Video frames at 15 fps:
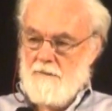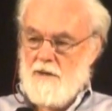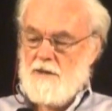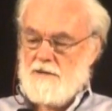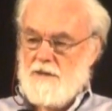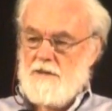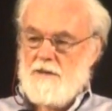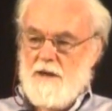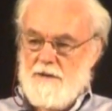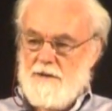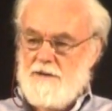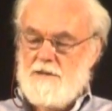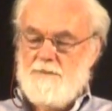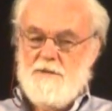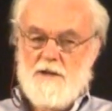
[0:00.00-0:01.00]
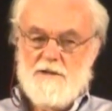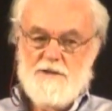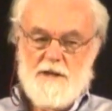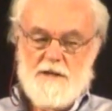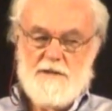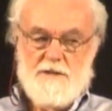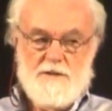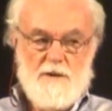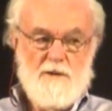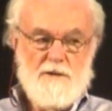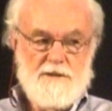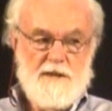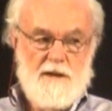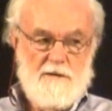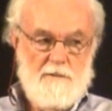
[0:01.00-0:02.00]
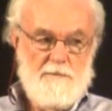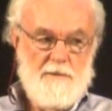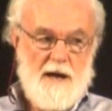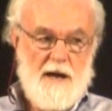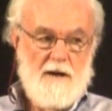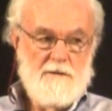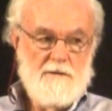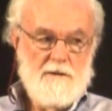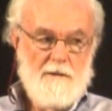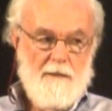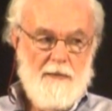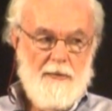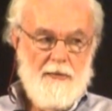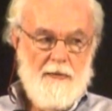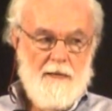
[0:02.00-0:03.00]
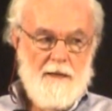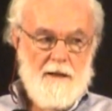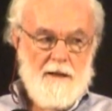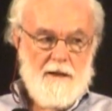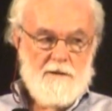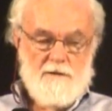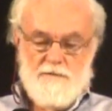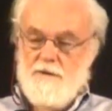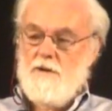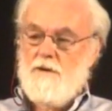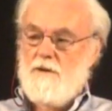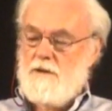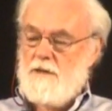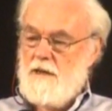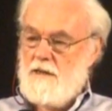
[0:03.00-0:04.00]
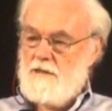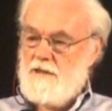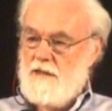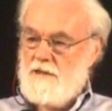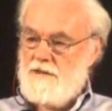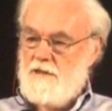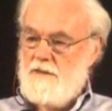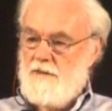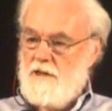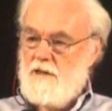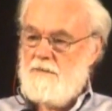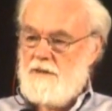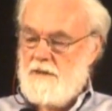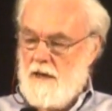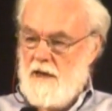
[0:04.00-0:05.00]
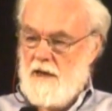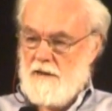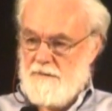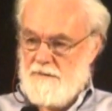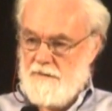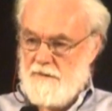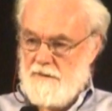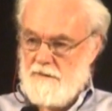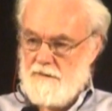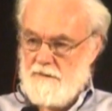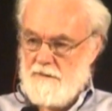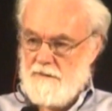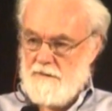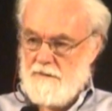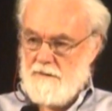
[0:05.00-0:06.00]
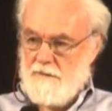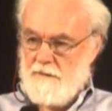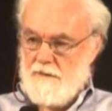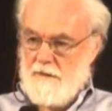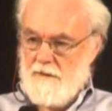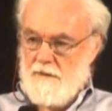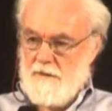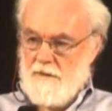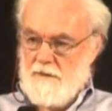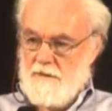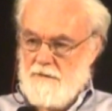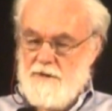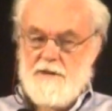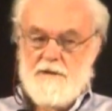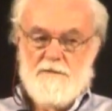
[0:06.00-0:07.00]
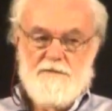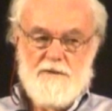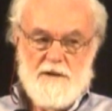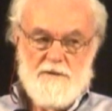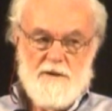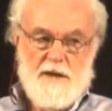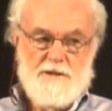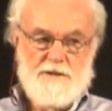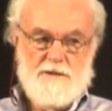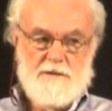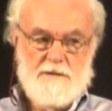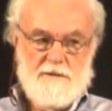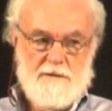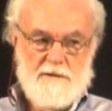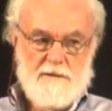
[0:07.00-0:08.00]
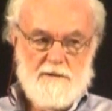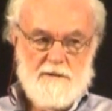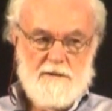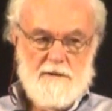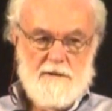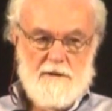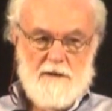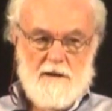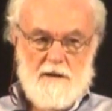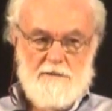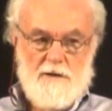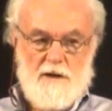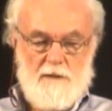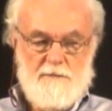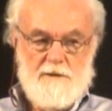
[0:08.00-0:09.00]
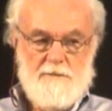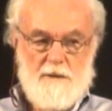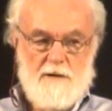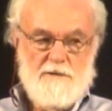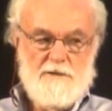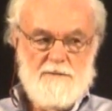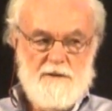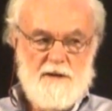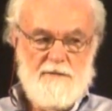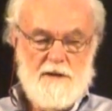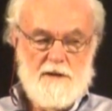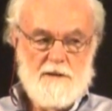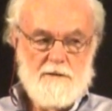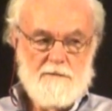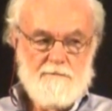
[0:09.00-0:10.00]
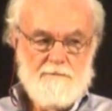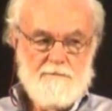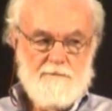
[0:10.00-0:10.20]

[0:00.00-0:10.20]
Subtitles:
Because a lot of this project is also about the reorganisation of urban life, the reconfiguration of urban modes of living.